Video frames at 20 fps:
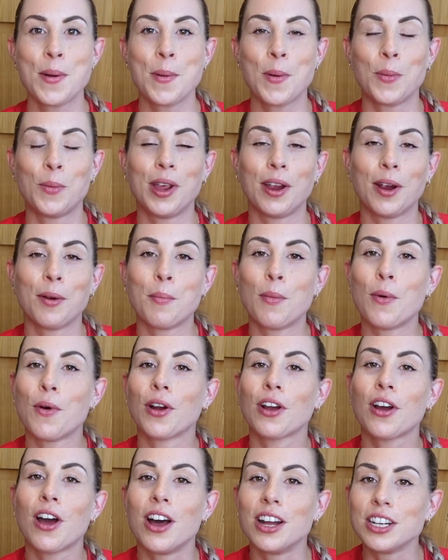We are more
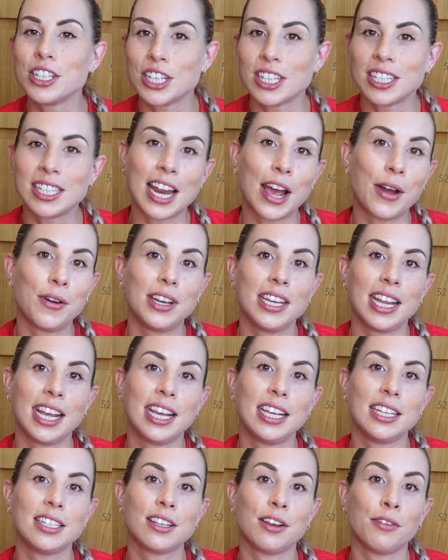conscious
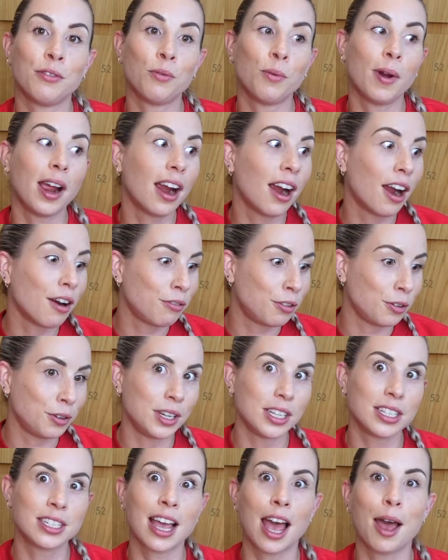nowadays of where our food
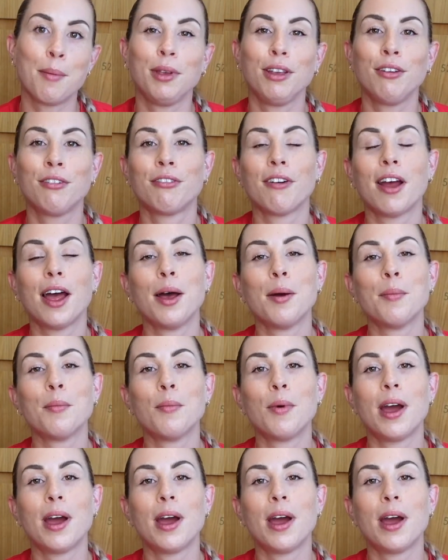is coming from,